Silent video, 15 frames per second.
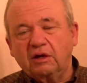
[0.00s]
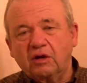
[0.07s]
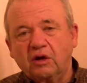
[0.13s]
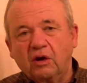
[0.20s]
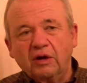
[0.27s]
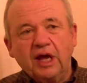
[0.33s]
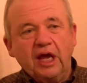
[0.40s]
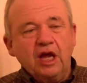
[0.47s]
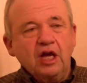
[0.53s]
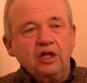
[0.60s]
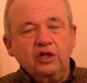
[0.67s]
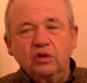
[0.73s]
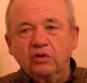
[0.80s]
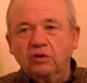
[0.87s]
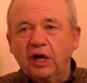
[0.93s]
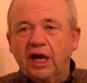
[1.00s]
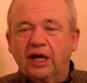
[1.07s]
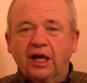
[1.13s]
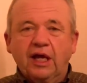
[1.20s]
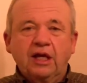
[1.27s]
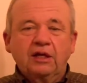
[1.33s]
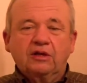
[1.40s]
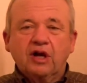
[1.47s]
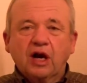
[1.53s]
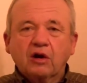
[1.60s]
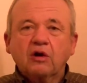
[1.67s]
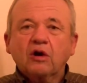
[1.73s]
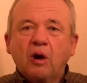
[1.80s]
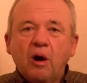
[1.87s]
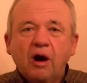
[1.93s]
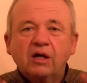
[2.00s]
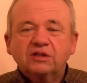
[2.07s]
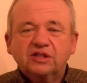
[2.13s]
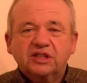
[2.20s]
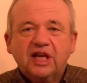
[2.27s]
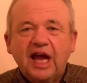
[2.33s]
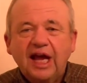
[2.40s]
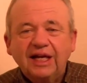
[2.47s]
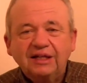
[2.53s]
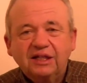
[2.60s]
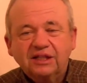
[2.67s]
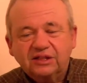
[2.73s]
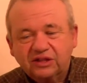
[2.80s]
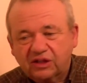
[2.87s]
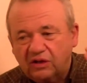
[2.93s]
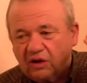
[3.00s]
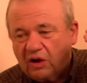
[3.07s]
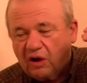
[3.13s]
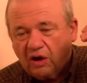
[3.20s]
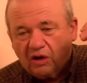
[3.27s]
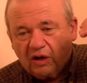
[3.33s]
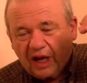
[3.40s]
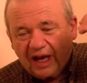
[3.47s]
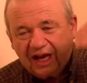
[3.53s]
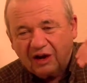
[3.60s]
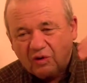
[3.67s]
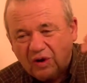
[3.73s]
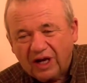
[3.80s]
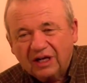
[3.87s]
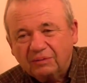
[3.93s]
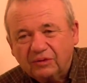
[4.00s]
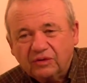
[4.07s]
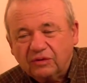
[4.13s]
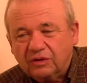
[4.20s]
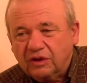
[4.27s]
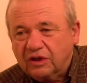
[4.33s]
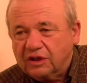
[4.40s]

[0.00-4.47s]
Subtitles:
Okay, and Tucker Carlson had this incredible